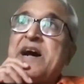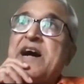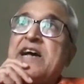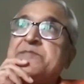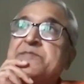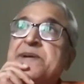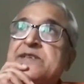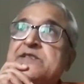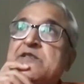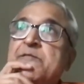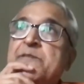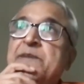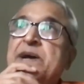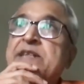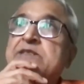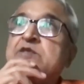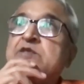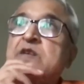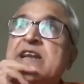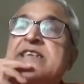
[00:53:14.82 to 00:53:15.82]
aspects of
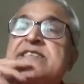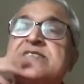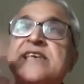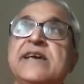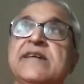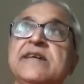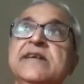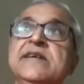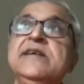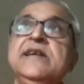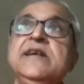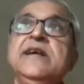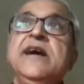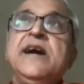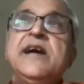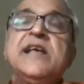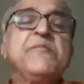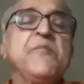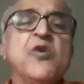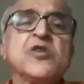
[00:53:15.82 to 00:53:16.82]
math. So let's say
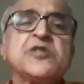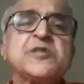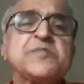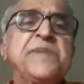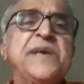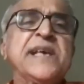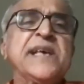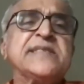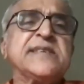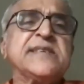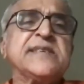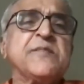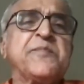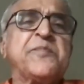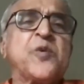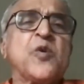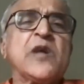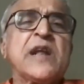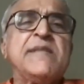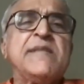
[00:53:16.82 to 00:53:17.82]
in most B.Sc.
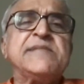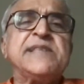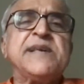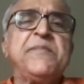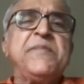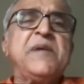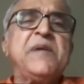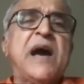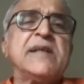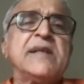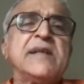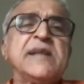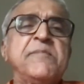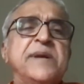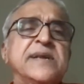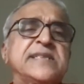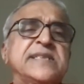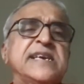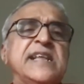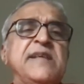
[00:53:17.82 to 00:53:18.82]
programs, they, uh,
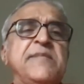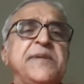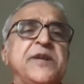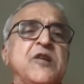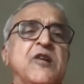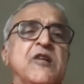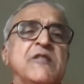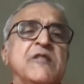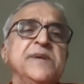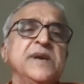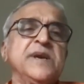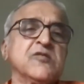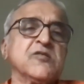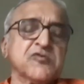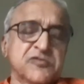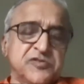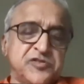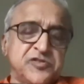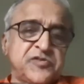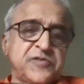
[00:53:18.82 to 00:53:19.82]
number theory may not be a
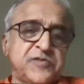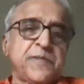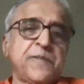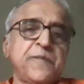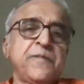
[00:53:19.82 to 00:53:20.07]
course.